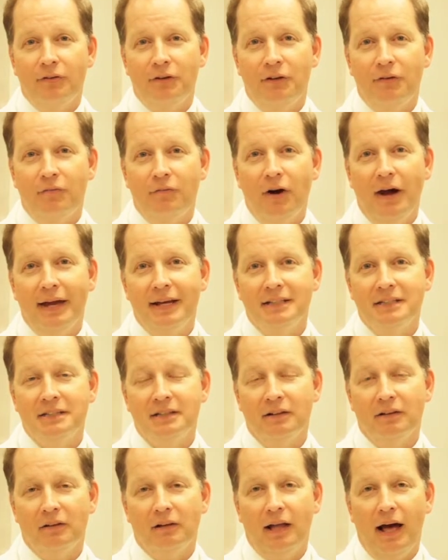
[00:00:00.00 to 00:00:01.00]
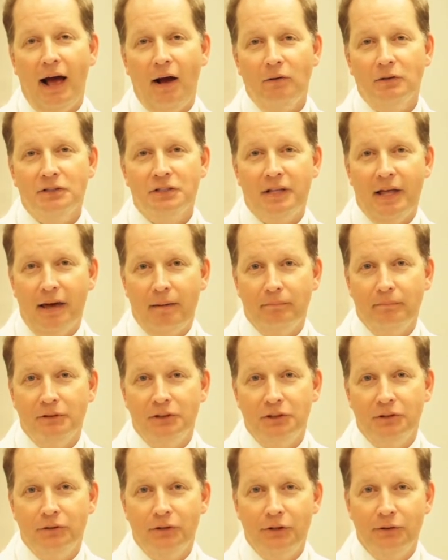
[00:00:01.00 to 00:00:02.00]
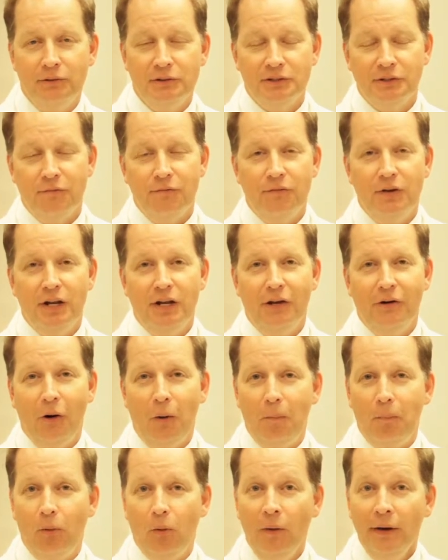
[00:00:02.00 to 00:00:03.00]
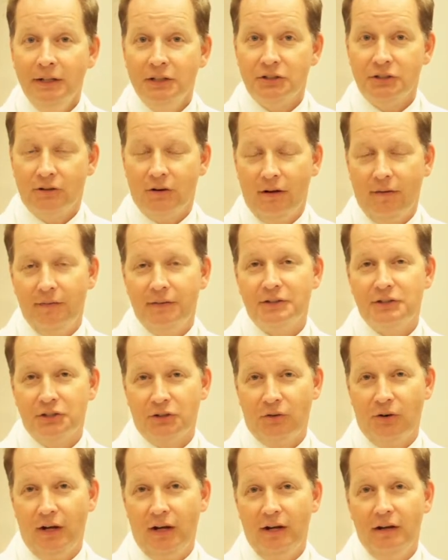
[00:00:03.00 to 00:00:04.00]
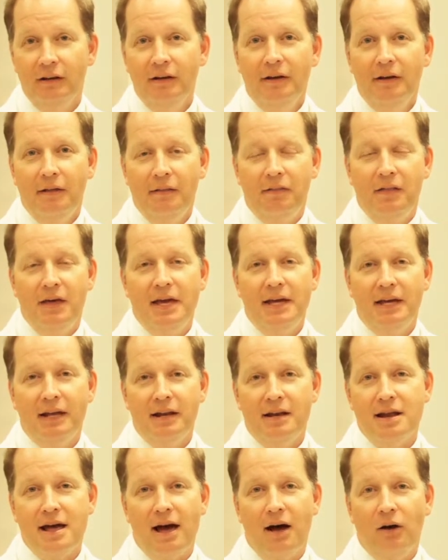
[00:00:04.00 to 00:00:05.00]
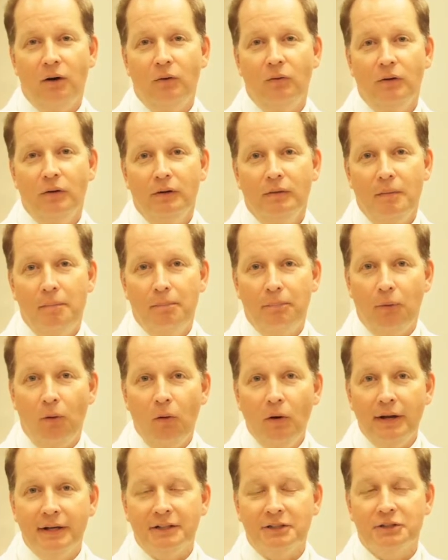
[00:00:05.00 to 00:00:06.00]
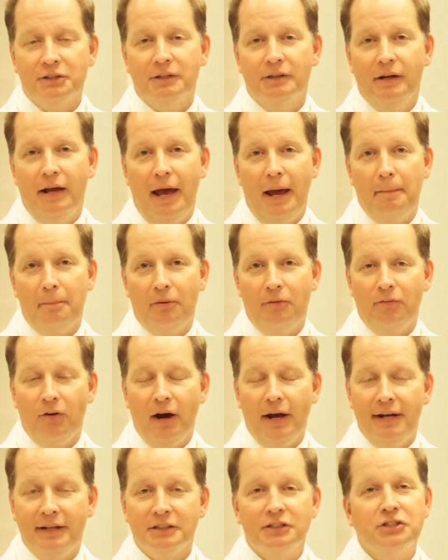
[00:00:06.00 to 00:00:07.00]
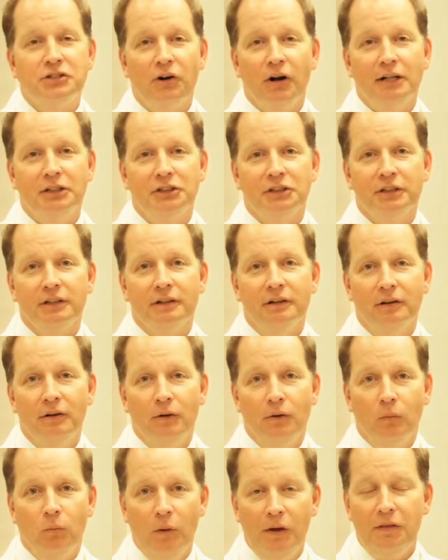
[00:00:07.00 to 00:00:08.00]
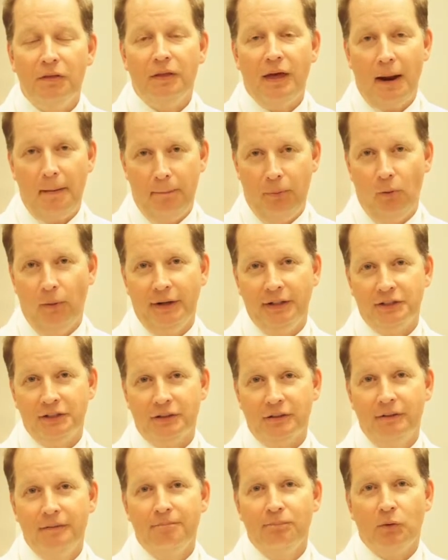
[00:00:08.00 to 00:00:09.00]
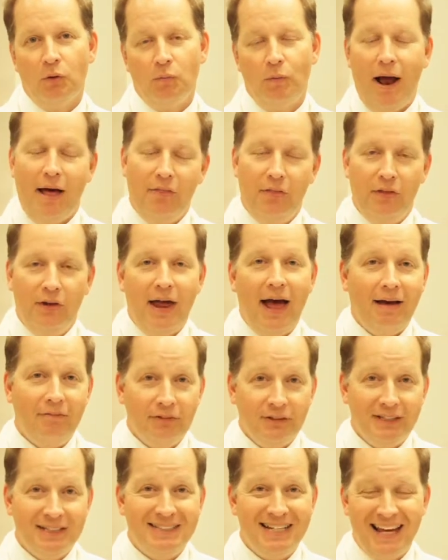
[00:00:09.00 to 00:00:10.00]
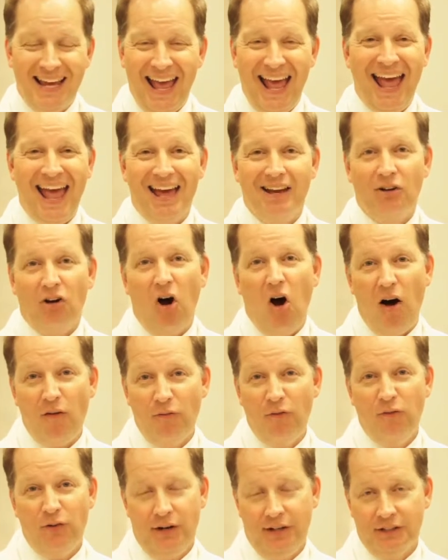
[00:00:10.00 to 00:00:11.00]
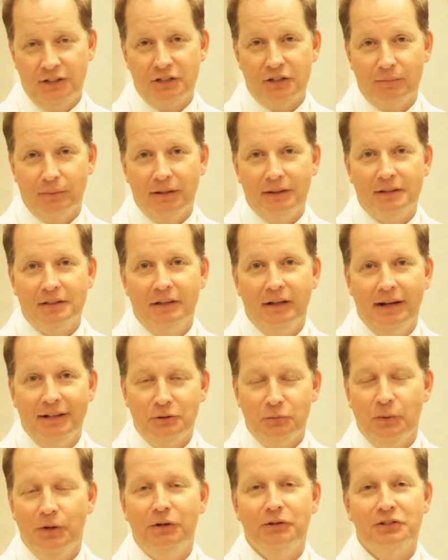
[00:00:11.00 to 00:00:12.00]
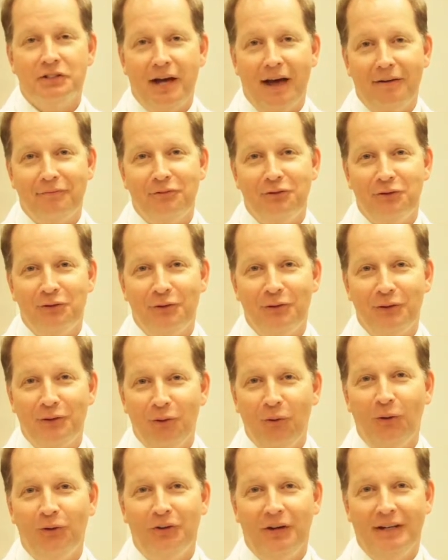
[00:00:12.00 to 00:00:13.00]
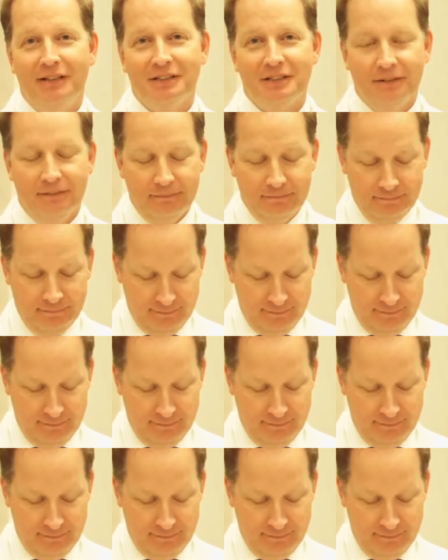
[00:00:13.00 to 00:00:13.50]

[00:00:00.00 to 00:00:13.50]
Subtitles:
of a device that allows them to use a video pointer on the screen, they can now point and provide instruction with that pointer rather than having to take a hand off of an instrument as we used to have to do in the old days.